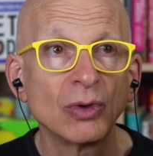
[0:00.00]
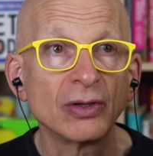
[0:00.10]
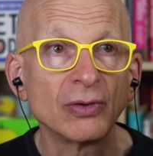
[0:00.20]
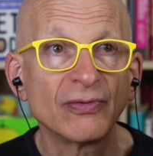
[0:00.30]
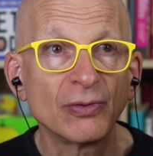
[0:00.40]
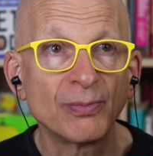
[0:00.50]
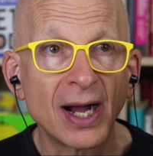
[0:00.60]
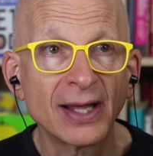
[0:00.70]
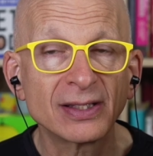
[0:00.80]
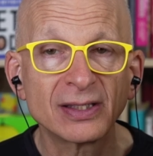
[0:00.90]
you buy
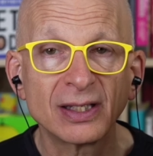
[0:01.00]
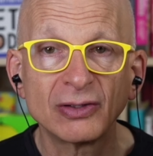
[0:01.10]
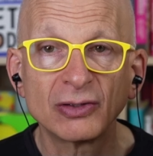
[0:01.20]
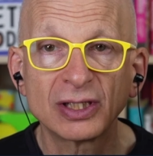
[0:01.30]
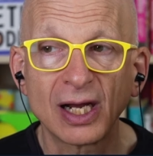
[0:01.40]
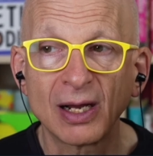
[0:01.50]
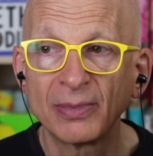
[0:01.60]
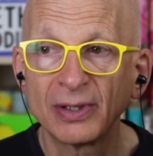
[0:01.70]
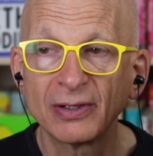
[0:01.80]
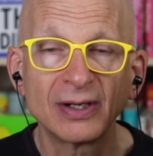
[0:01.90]
this at your job,
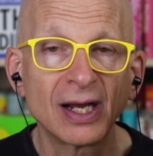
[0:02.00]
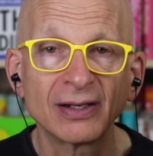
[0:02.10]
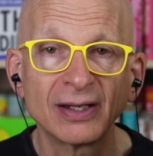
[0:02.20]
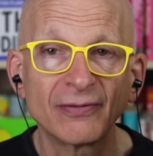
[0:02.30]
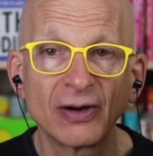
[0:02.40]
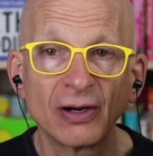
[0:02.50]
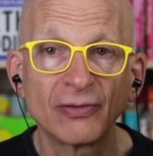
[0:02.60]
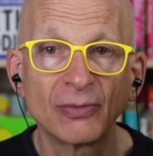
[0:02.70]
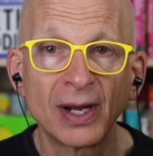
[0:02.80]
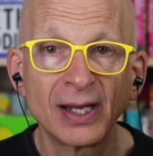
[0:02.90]
you're not going to get fired for
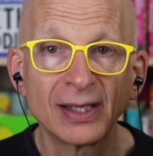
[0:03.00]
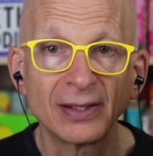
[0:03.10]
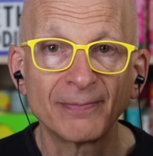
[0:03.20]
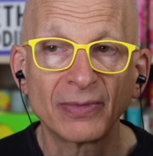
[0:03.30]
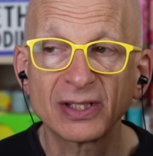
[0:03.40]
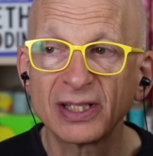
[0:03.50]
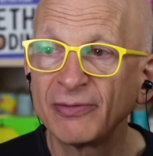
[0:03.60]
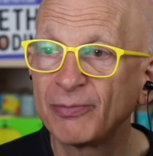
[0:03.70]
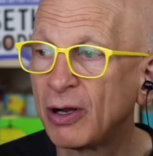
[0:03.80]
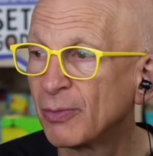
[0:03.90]
buying it. Steve
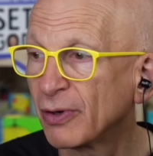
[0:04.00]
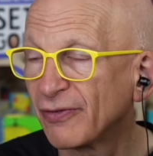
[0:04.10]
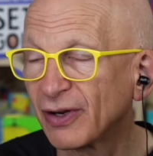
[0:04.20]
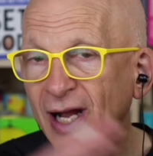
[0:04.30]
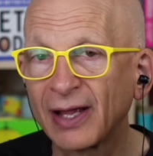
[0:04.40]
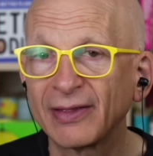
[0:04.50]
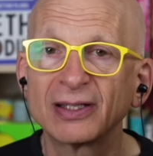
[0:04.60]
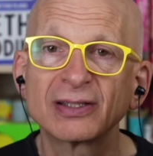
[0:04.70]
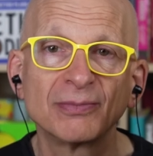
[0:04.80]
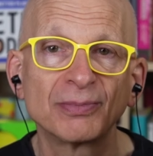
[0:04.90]
Ballmer forgot this
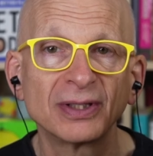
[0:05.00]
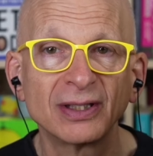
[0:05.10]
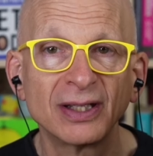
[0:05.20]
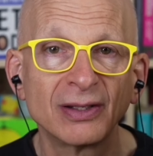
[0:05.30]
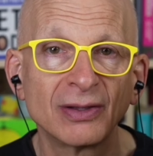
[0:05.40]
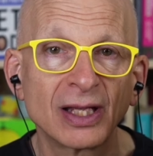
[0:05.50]
completely, and that's